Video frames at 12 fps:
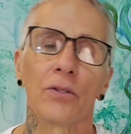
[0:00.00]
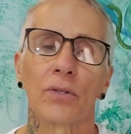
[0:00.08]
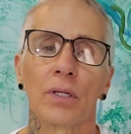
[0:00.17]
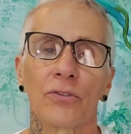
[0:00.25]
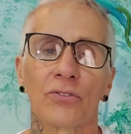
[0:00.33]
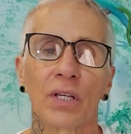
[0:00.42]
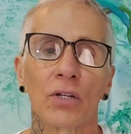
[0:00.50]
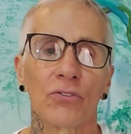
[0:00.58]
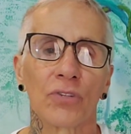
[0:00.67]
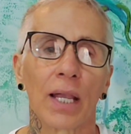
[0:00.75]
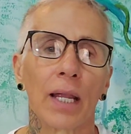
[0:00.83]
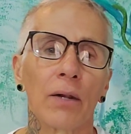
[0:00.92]
San
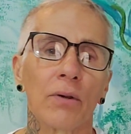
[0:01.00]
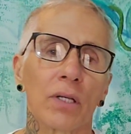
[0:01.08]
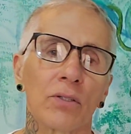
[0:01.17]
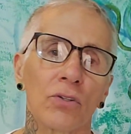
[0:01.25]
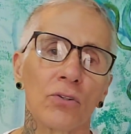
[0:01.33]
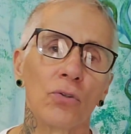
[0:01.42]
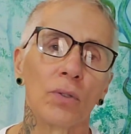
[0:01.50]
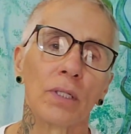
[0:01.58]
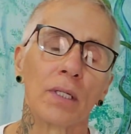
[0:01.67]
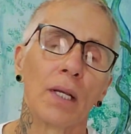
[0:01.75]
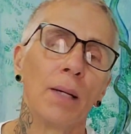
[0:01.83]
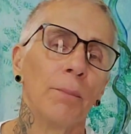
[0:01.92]
Jose area to do
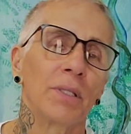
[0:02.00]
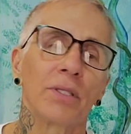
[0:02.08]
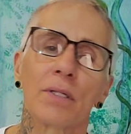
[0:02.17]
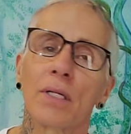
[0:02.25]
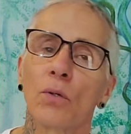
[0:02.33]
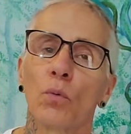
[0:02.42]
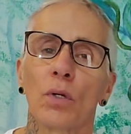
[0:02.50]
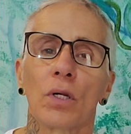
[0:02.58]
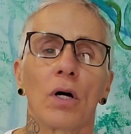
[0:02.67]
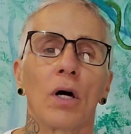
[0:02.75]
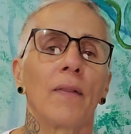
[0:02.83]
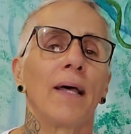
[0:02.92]
it. But they're going to
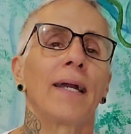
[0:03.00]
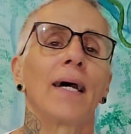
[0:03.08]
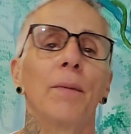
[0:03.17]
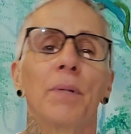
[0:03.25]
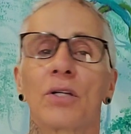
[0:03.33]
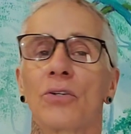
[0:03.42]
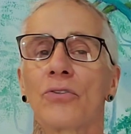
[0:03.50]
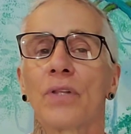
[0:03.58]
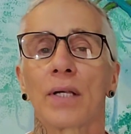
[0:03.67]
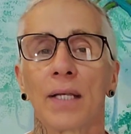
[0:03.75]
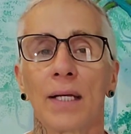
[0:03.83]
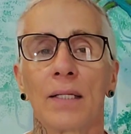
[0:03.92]
work all that out because,
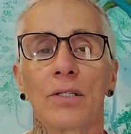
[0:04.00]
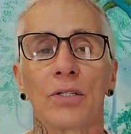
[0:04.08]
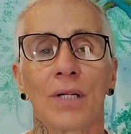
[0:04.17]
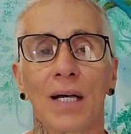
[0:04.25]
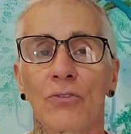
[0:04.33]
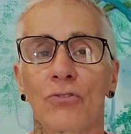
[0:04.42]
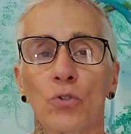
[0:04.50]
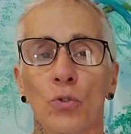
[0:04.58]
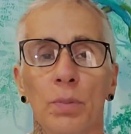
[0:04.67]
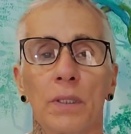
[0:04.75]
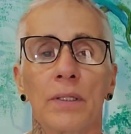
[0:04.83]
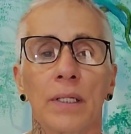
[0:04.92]
again, they're not
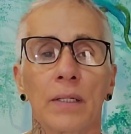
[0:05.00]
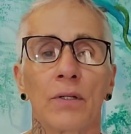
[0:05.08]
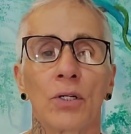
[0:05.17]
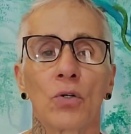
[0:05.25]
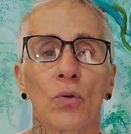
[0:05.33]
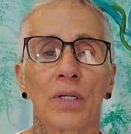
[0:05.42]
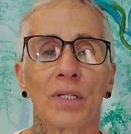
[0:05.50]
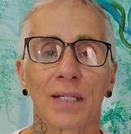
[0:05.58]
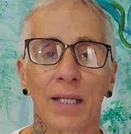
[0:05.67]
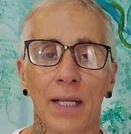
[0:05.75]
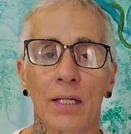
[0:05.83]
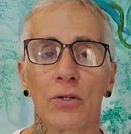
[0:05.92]
stupid. They're going to
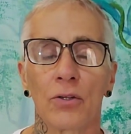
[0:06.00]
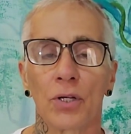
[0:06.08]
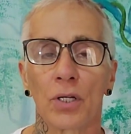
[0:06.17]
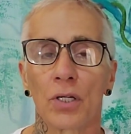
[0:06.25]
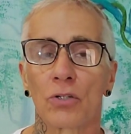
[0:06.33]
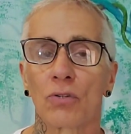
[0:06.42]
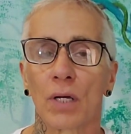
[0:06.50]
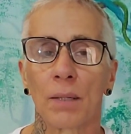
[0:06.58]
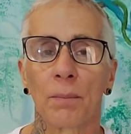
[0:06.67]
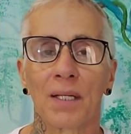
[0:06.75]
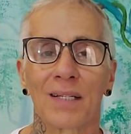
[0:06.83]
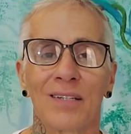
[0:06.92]
cater. They're going to try to
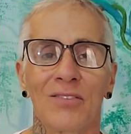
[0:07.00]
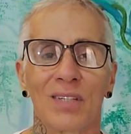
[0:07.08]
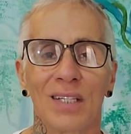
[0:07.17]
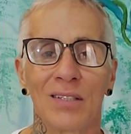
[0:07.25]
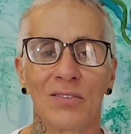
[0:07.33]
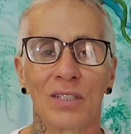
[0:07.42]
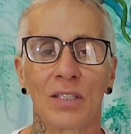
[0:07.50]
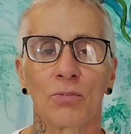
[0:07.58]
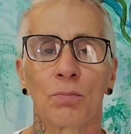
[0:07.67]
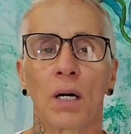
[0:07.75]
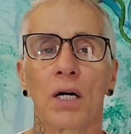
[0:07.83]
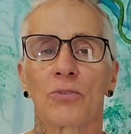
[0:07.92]
make it as easy as
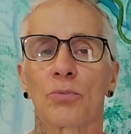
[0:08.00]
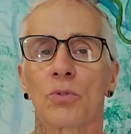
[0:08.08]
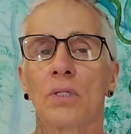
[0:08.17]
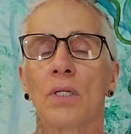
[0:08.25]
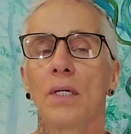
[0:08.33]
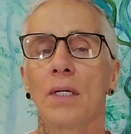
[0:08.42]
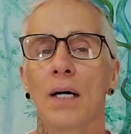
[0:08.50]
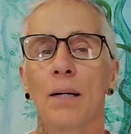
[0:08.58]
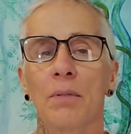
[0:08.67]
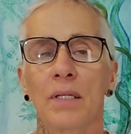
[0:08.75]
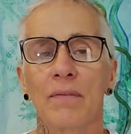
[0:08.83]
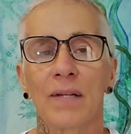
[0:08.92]
possible. I
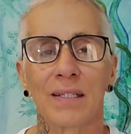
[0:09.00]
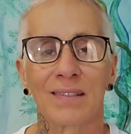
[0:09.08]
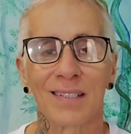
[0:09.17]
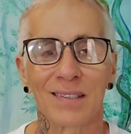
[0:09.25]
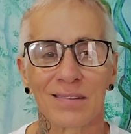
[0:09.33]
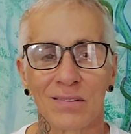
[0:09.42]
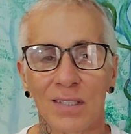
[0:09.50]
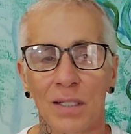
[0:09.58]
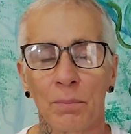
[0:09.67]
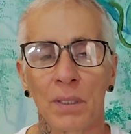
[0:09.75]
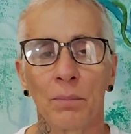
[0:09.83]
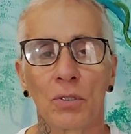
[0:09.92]
believe that test is going
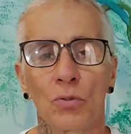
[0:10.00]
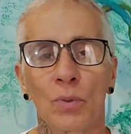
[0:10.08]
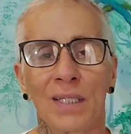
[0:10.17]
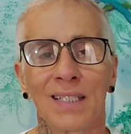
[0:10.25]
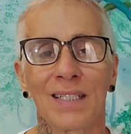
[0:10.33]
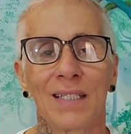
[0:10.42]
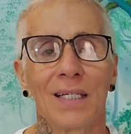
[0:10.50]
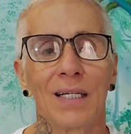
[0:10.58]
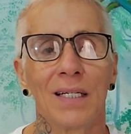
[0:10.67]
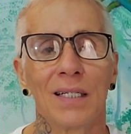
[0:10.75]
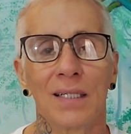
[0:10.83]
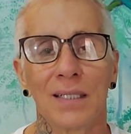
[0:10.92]
to be between
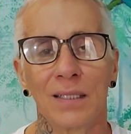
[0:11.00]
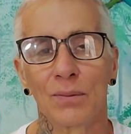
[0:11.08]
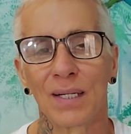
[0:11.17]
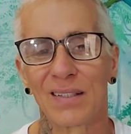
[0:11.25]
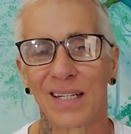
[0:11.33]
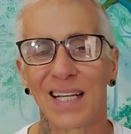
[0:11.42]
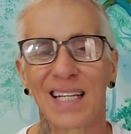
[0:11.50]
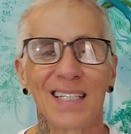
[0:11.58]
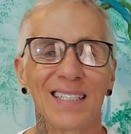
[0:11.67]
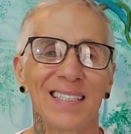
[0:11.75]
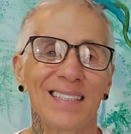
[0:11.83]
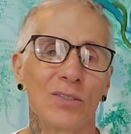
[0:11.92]
around
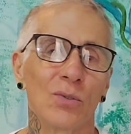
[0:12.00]
$80 to